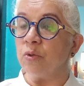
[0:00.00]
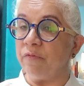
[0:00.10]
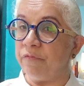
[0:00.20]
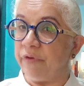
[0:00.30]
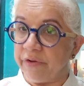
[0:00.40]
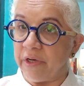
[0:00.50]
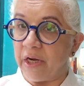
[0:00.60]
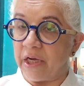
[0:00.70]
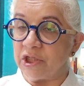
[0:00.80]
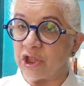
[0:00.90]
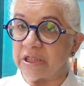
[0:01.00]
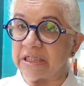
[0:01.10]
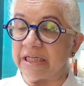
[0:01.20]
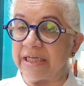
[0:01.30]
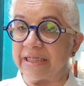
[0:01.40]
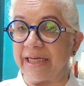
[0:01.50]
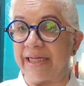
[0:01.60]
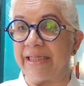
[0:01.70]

to a very large extent,